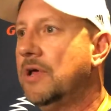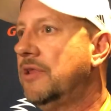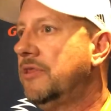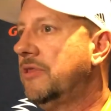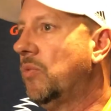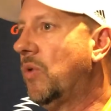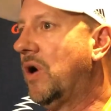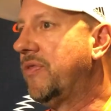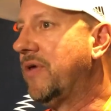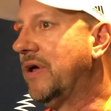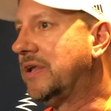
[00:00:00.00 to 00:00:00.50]
the
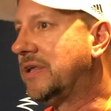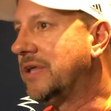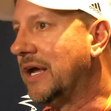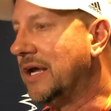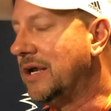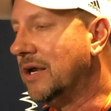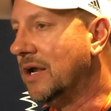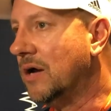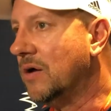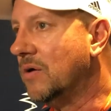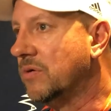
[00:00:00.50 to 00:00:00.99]
way they take
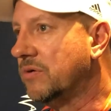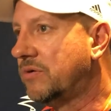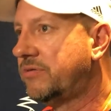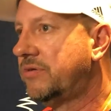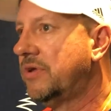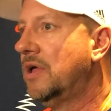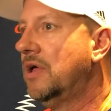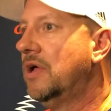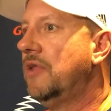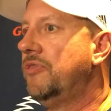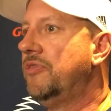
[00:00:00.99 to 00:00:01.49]
notes,
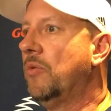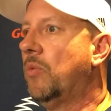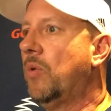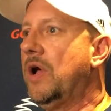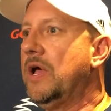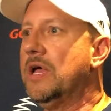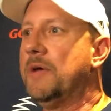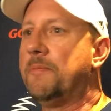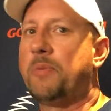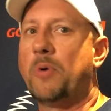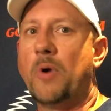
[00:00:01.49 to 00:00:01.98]
the
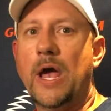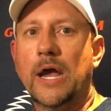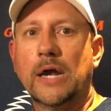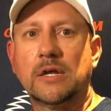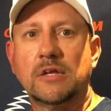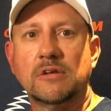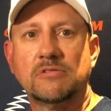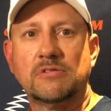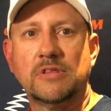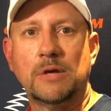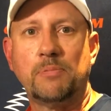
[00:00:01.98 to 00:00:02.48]
way at
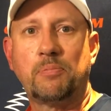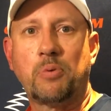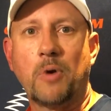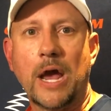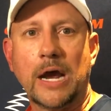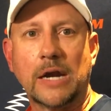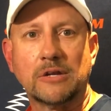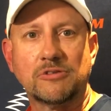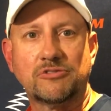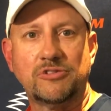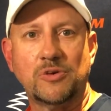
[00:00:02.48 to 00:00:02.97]
practice they
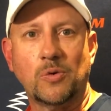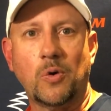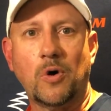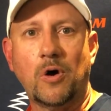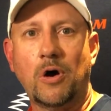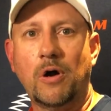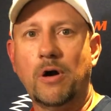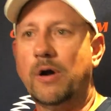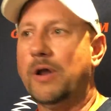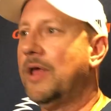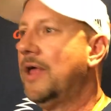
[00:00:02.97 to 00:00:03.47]
practice so
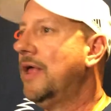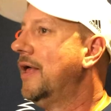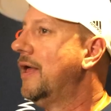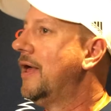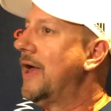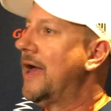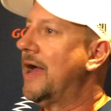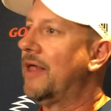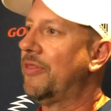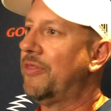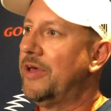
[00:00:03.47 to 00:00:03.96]
hard,
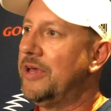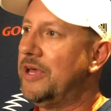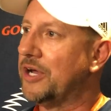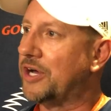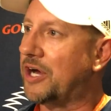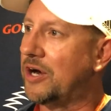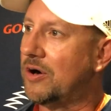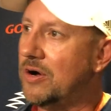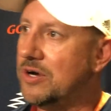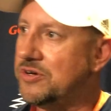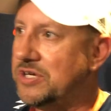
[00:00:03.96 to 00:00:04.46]
how they
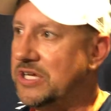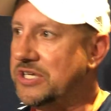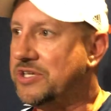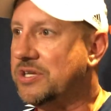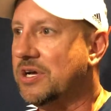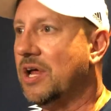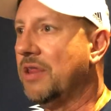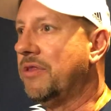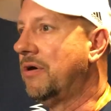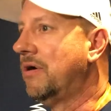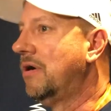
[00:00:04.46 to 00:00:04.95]
encourage each
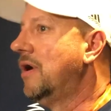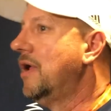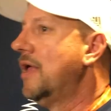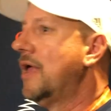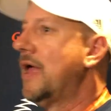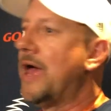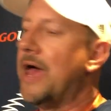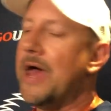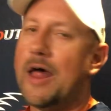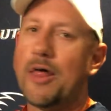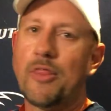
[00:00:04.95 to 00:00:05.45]
other,
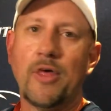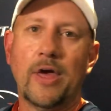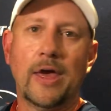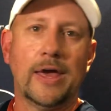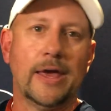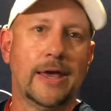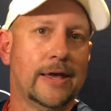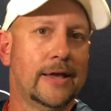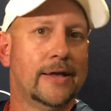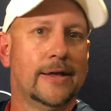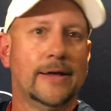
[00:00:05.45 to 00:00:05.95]
how
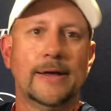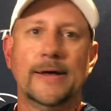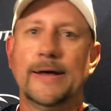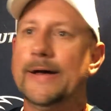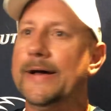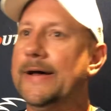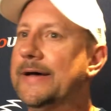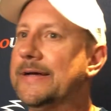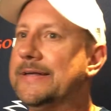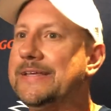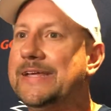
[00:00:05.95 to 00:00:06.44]
they
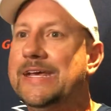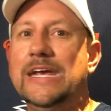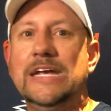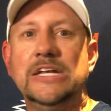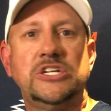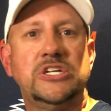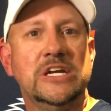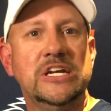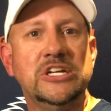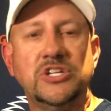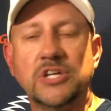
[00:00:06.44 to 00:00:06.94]
uh,
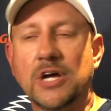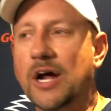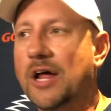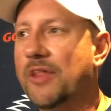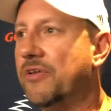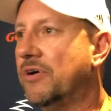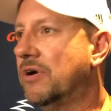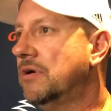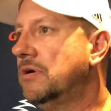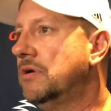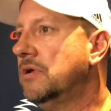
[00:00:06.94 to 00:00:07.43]
teach each
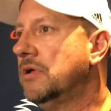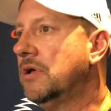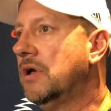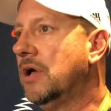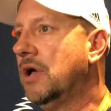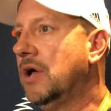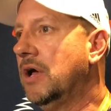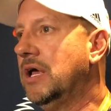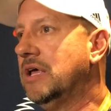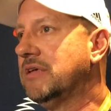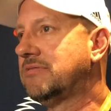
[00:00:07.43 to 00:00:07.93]
other
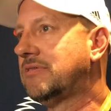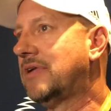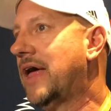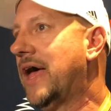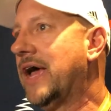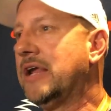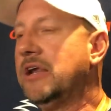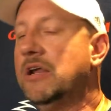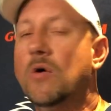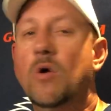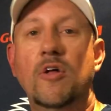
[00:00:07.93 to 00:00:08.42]
uh, is
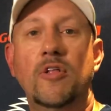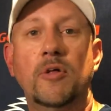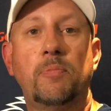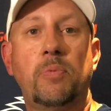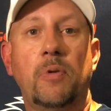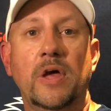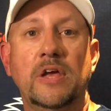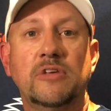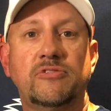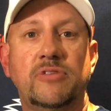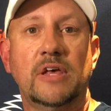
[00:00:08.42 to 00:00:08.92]
like no other
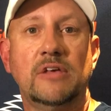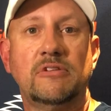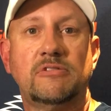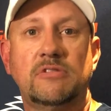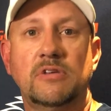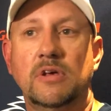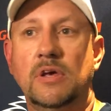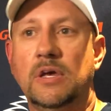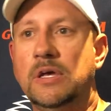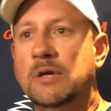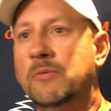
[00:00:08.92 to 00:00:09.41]
place
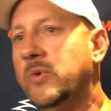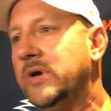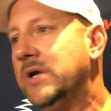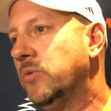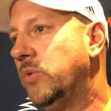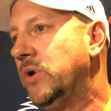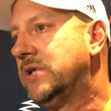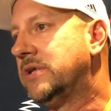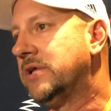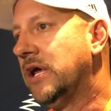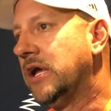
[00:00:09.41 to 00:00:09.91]
see. And we,
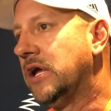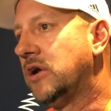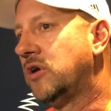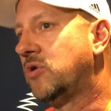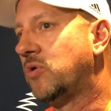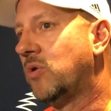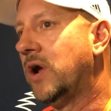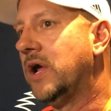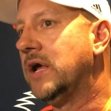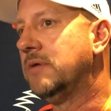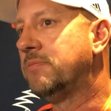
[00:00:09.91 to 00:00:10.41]
we take
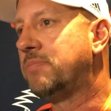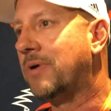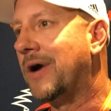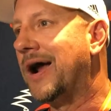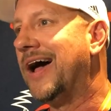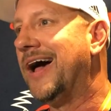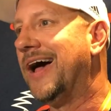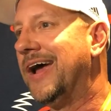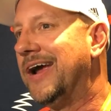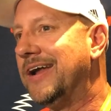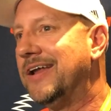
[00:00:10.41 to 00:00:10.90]
great
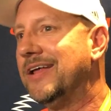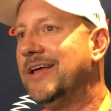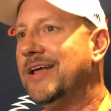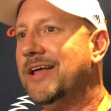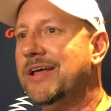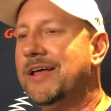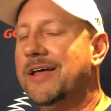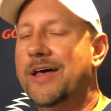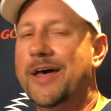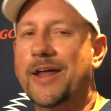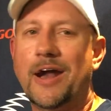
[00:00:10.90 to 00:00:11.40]
pride
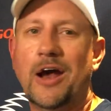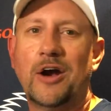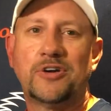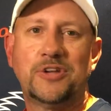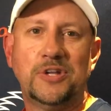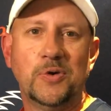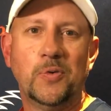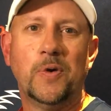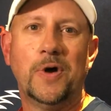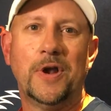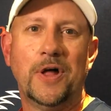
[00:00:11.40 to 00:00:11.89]
in our
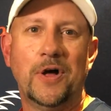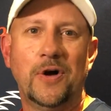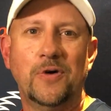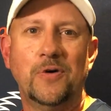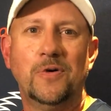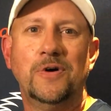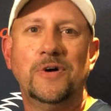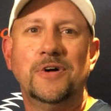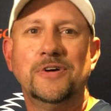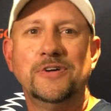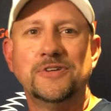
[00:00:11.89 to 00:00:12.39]
210
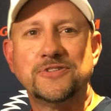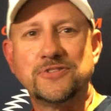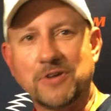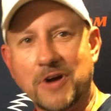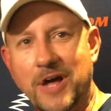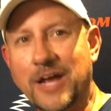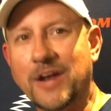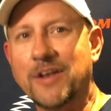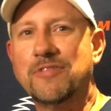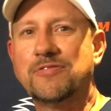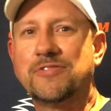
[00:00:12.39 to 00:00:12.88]

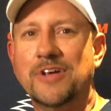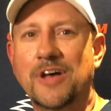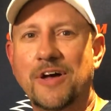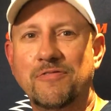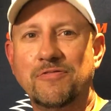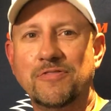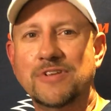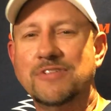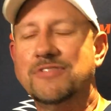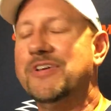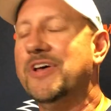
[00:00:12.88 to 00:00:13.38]
Triangle of
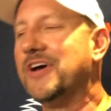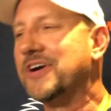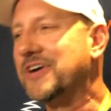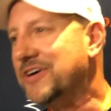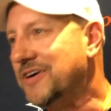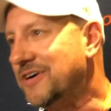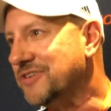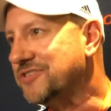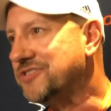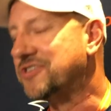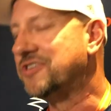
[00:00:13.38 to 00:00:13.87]
Toughness
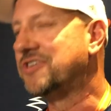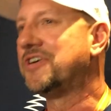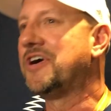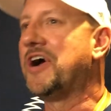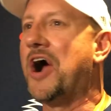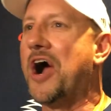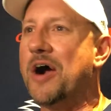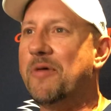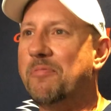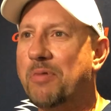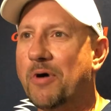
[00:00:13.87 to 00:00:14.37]
culture,
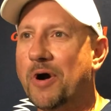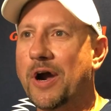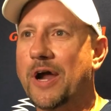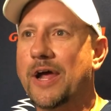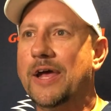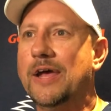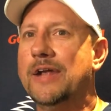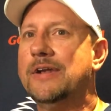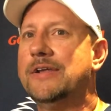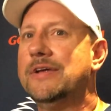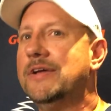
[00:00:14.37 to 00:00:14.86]
our
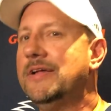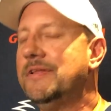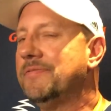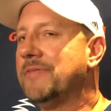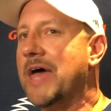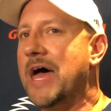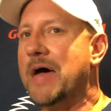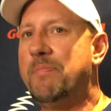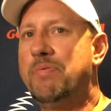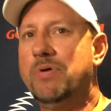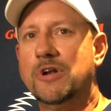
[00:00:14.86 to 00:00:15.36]
brand.
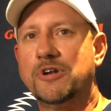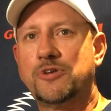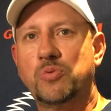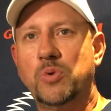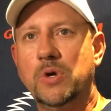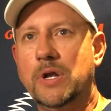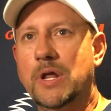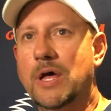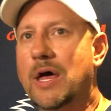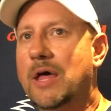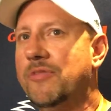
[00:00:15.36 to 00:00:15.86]
I put a
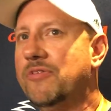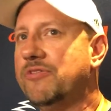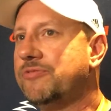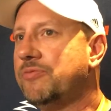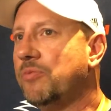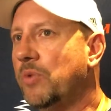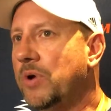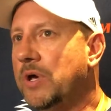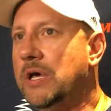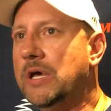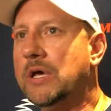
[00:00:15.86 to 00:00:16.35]
tweet out this
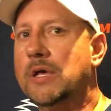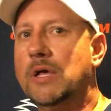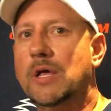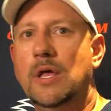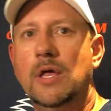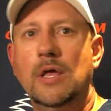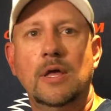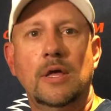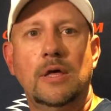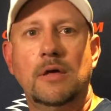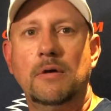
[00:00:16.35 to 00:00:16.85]
week.
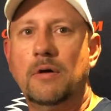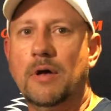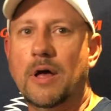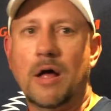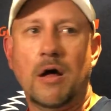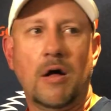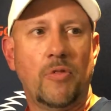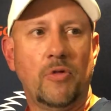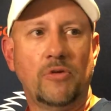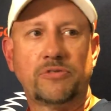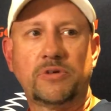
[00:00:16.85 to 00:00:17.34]
Uh,
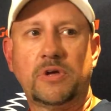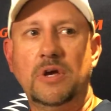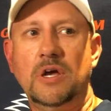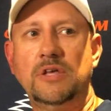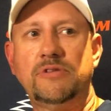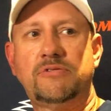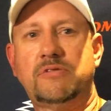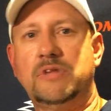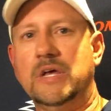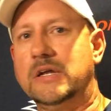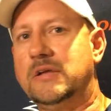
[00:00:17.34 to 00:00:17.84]
all those
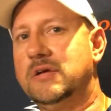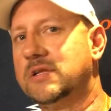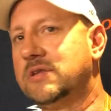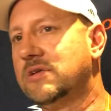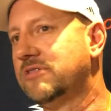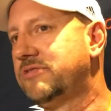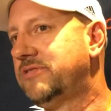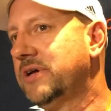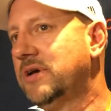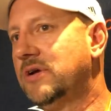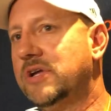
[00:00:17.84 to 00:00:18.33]
kids, they took
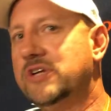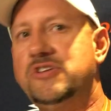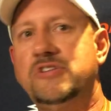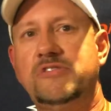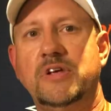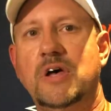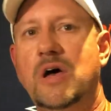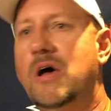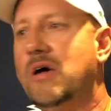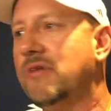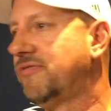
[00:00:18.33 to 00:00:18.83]
those single digits
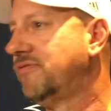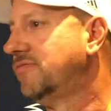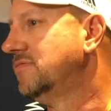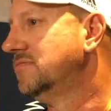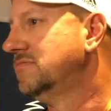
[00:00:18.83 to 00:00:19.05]
off.